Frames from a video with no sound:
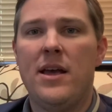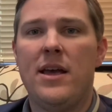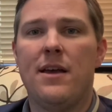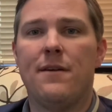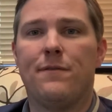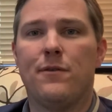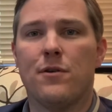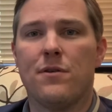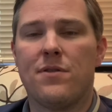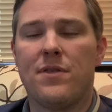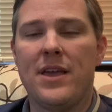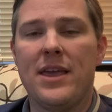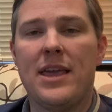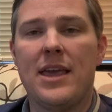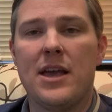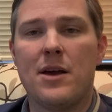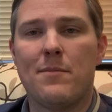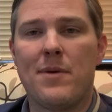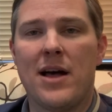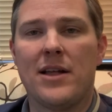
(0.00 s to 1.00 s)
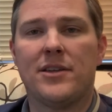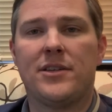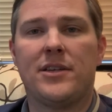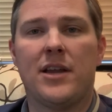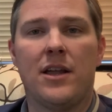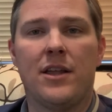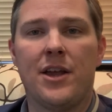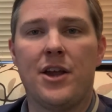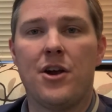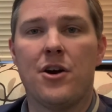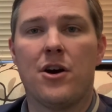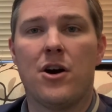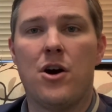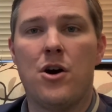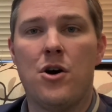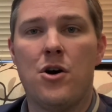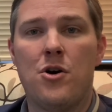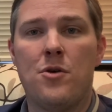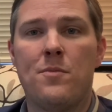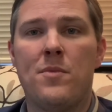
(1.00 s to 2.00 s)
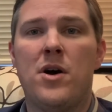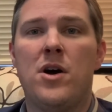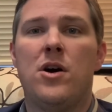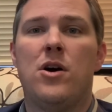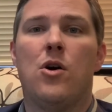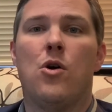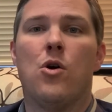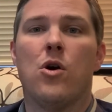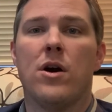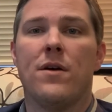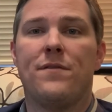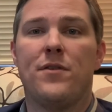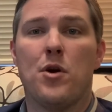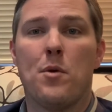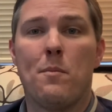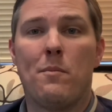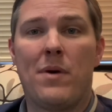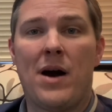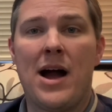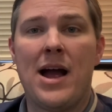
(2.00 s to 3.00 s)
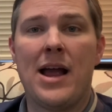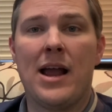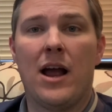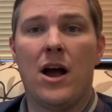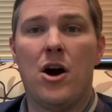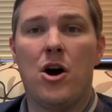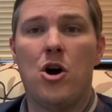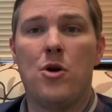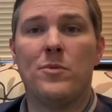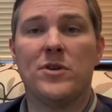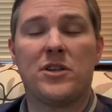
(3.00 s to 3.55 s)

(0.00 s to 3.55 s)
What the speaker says: if you're thinking about selling your home or if you're buying a home,